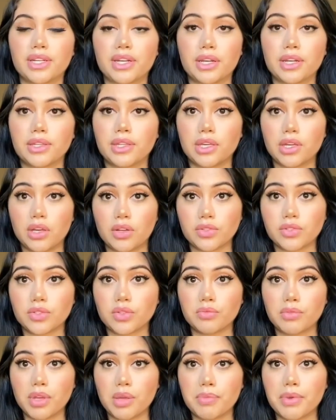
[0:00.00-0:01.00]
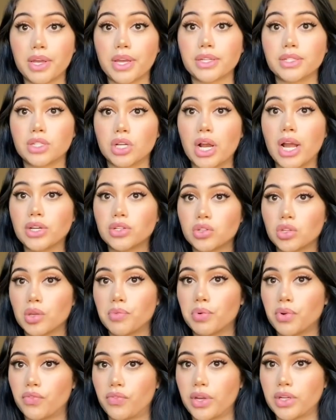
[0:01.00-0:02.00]
anything else to me because they're actually
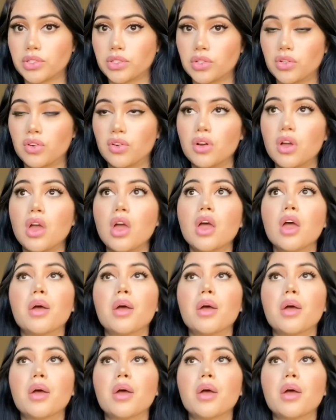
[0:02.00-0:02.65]
professional.